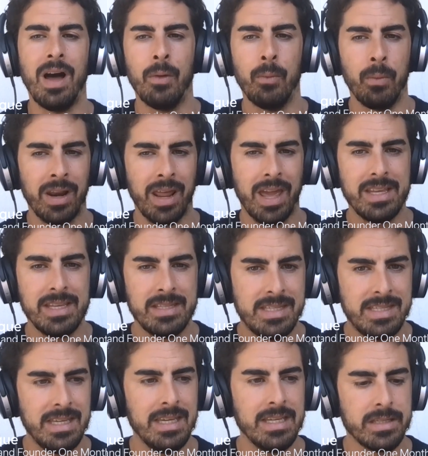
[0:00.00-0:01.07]
what I
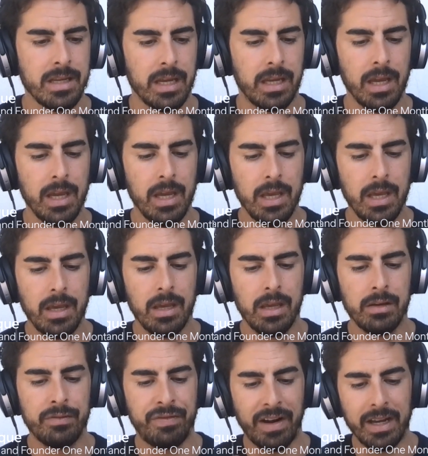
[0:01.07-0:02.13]
see is like
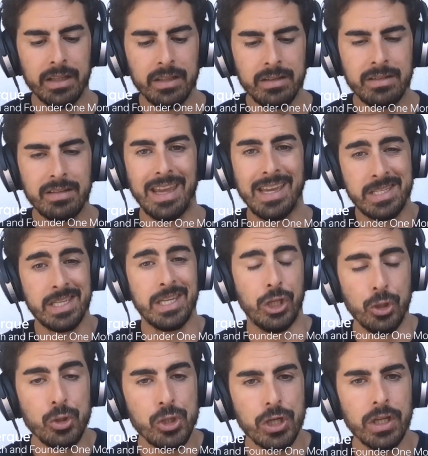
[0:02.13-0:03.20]
violent
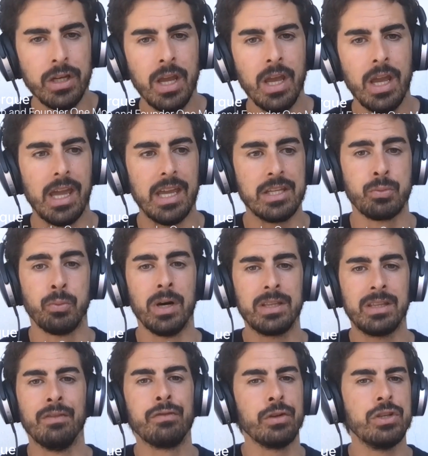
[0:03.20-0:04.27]
execution is what
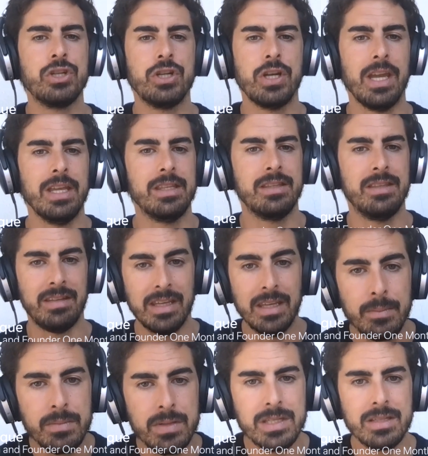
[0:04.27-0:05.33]
differentiates
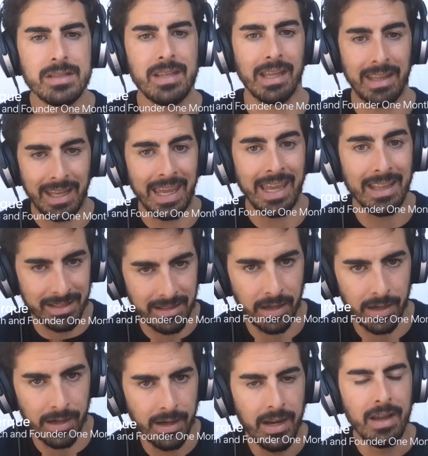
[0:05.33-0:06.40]
teams that get
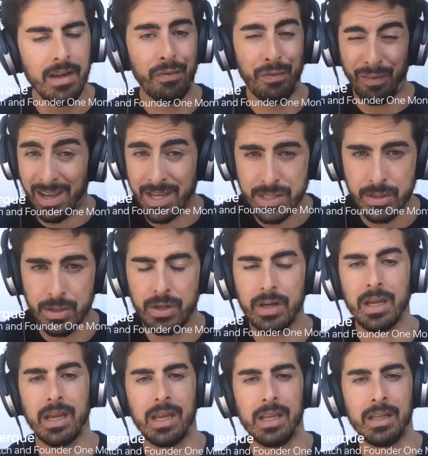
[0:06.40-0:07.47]
there faster
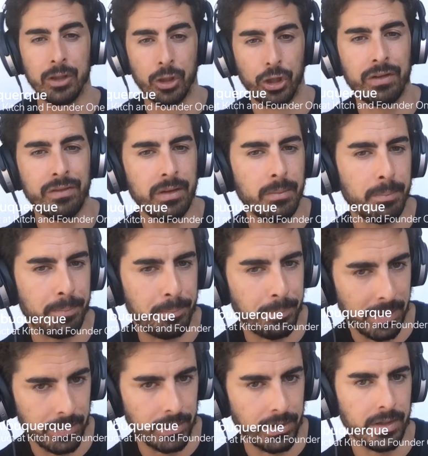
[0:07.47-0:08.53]
and learn
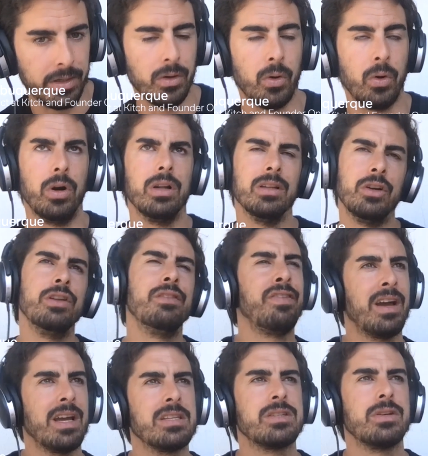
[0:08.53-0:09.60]
better, or learn
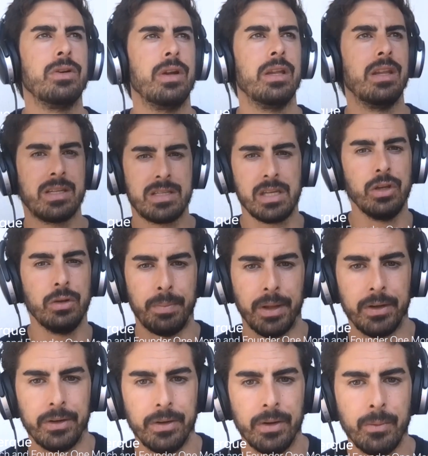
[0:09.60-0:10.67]
faster and execute
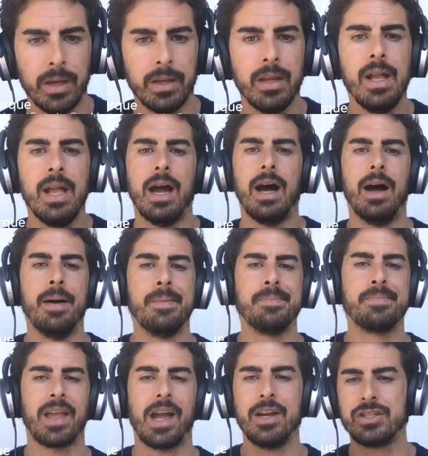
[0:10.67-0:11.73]
better, right?
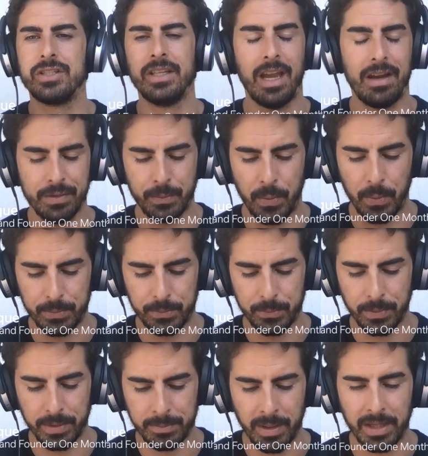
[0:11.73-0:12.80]
Um, I usually have a quote
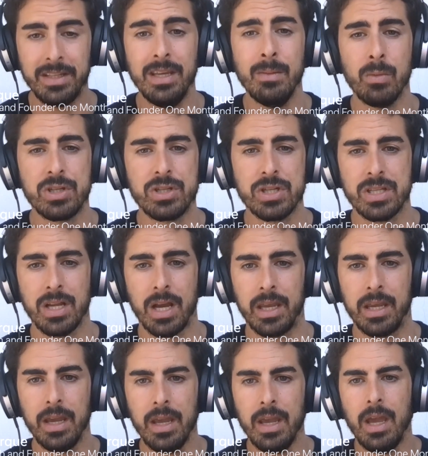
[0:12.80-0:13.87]
with my team, which is
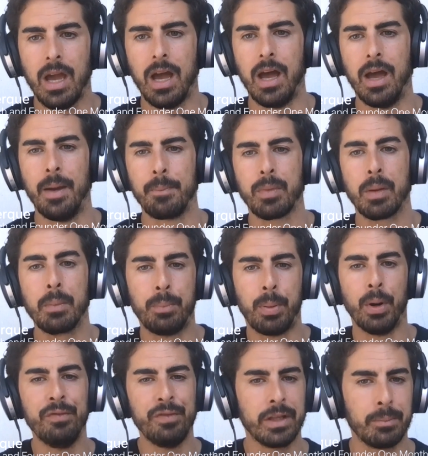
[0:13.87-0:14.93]
like, uh,
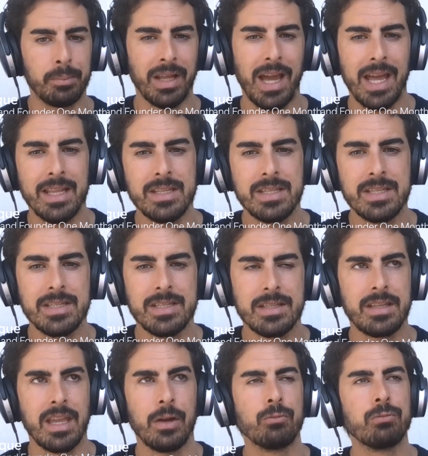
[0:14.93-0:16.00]
perfect plans,
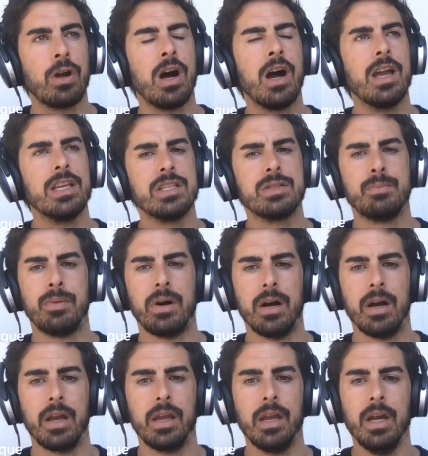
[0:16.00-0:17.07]
they rise
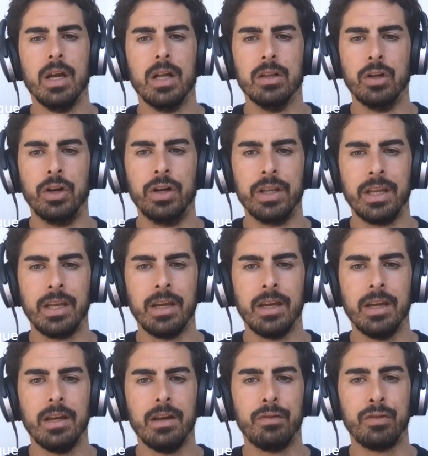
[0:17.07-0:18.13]
by learning
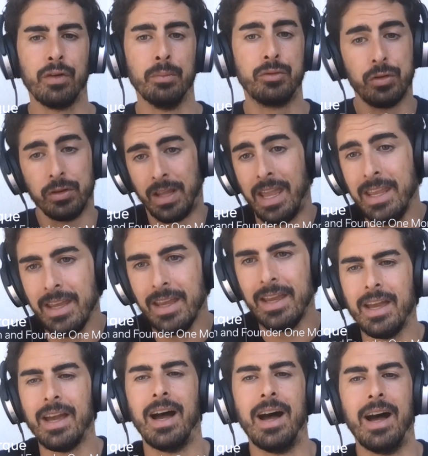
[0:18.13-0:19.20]
from today.
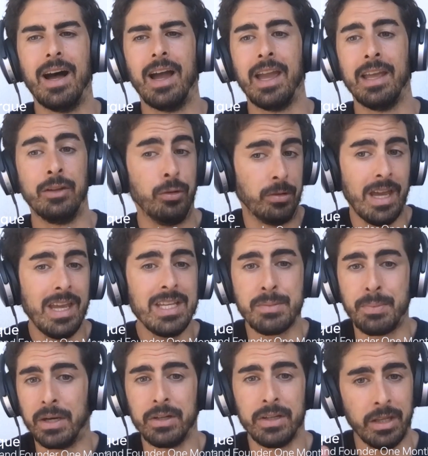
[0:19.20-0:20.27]
Uh, and today is
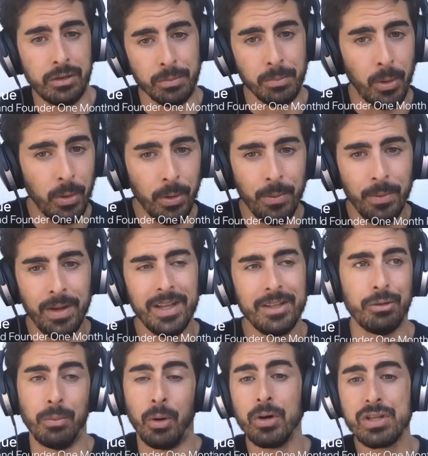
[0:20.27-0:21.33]
better than tomorrow.
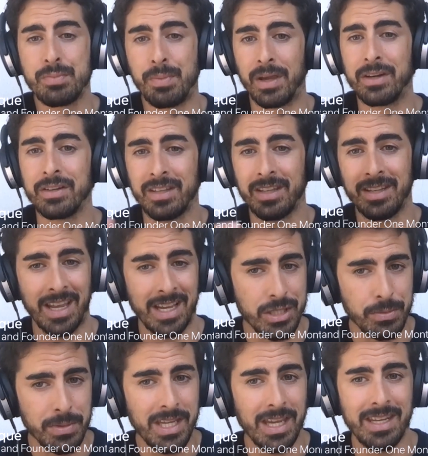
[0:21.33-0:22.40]
Tomorrow is better than
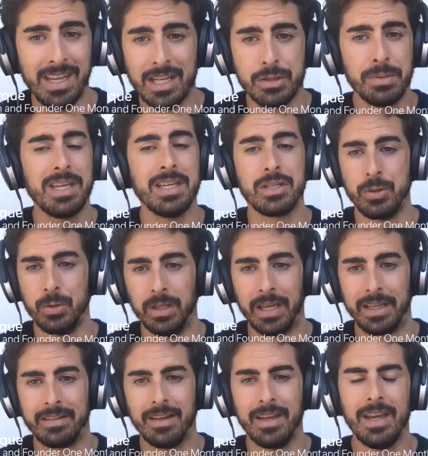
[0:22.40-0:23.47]
next week. And next week is too
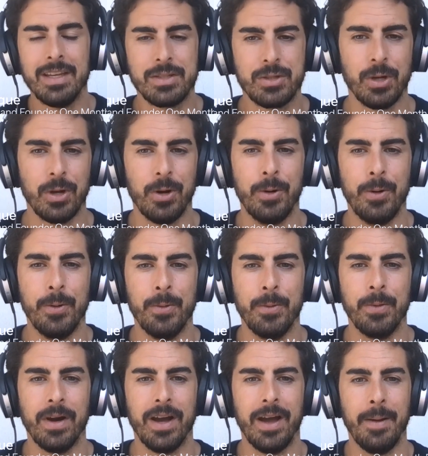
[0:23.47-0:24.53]
late.
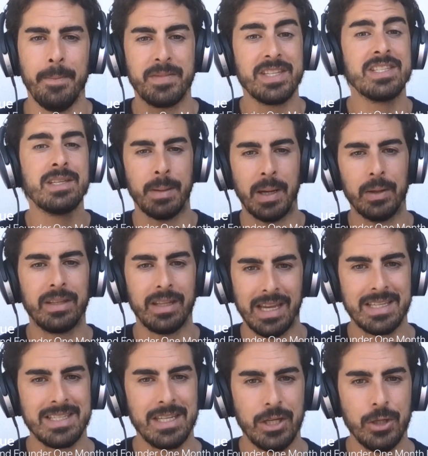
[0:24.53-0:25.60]
So um, this is about
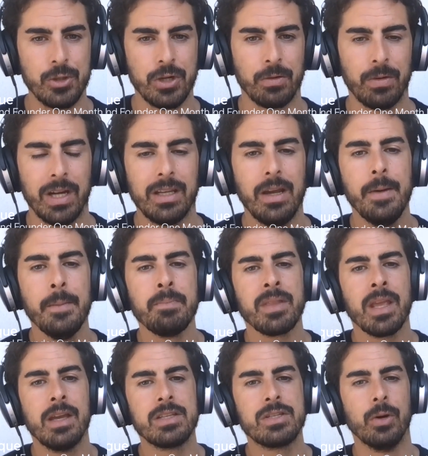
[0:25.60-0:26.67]
execution, right?
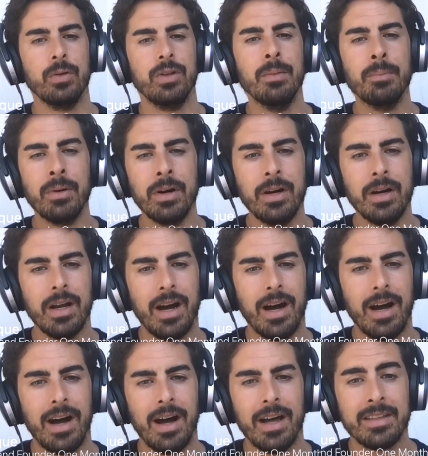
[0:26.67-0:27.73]
So number,
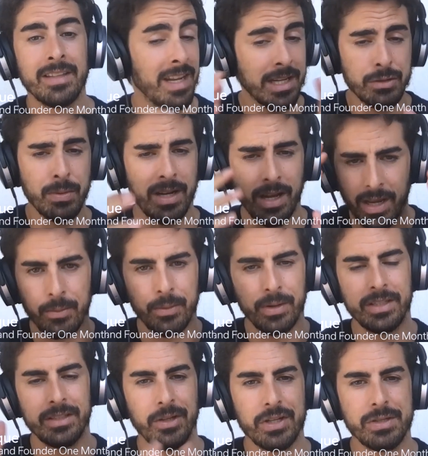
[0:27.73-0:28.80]
uh, the next one, I
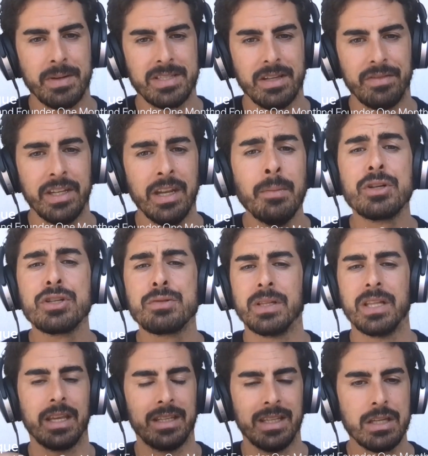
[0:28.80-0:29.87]
already lost myself in numbers, but
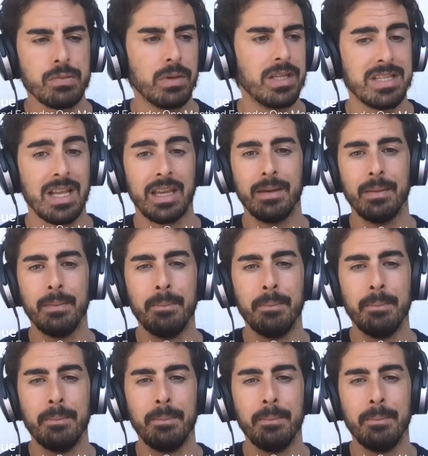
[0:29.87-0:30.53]
like next one is like